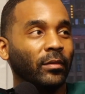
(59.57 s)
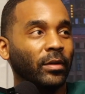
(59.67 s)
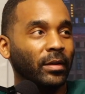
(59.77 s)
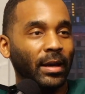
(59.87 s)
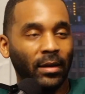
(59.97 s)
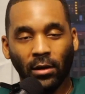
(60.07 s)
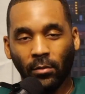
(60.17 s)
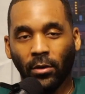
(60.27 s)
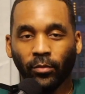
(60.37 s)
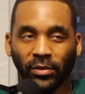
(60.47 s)
because I care
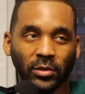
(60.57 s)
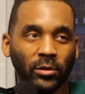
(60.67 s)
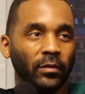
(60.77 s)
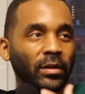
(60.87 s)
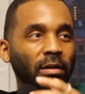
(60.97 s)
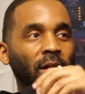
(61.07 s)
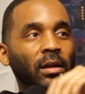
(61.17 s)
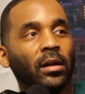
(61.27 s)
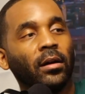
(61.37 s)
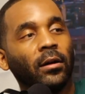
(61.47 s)
about preserving
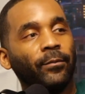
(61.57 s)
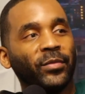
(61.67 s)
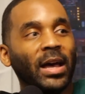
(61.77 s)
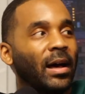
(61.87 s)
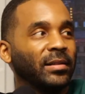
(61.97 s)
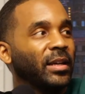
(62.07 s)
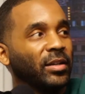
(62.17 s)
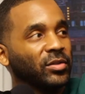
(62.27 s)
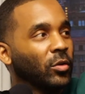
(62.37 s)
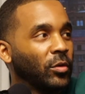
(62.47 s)
contact and
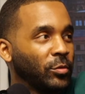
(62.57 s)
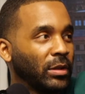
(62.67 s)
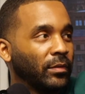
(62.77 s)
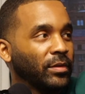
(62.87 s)
circles, whatever. So